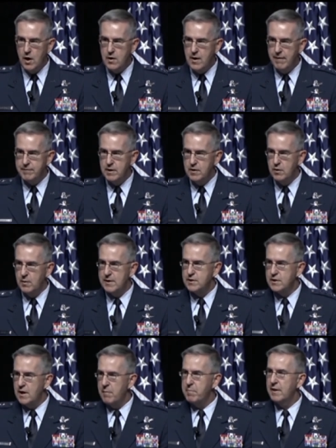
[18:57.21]
That's all you have to
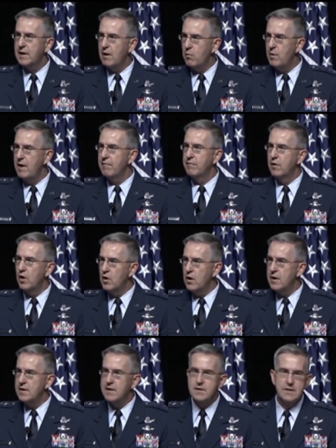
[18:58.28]
do. It's something that we have
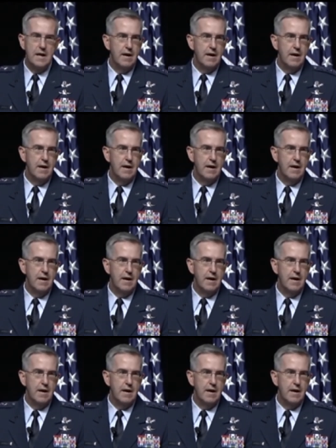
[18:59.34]
learned